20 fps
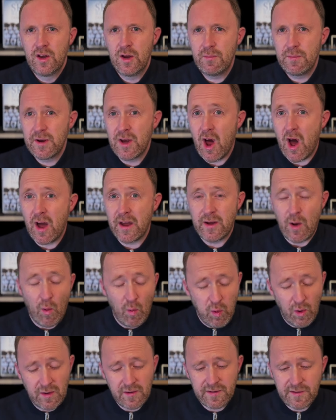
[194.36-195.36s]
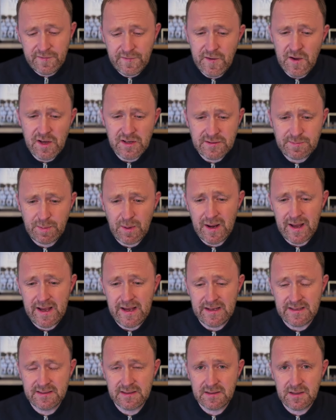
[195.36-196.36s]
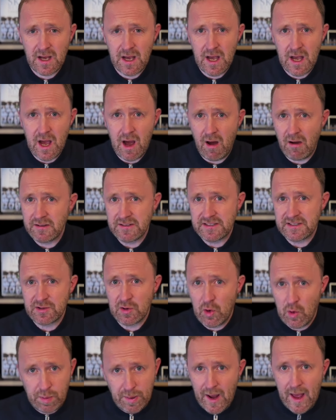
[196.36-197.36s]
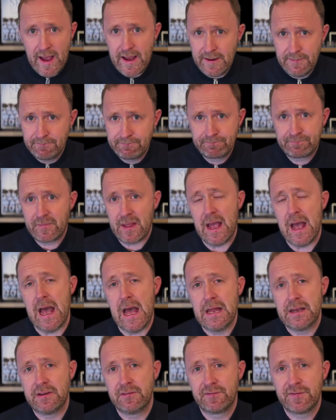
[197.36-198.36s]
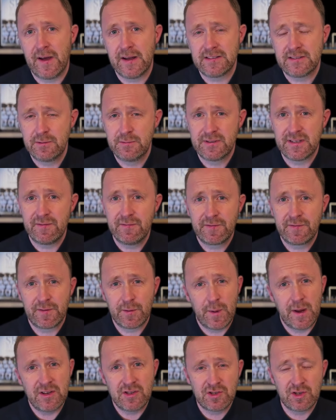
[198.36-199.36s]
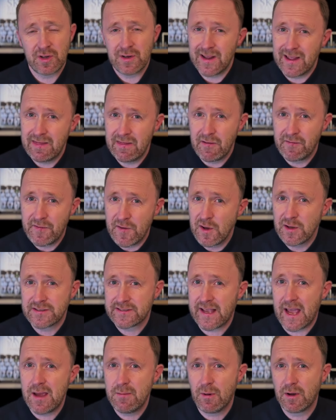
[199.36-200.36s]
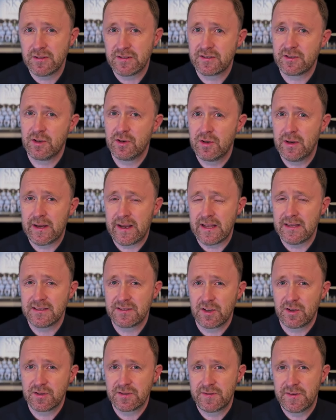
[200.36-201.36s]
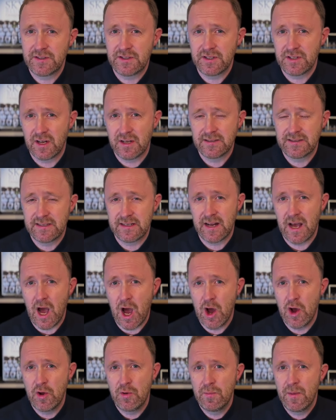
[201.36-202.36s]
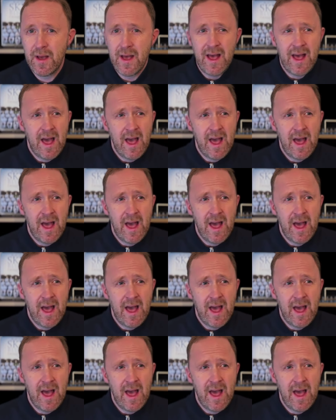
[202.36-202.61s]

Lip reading: Number 9, one of the first players I saw play, and in fact he was influential in the first game I saw against Oxford United at home.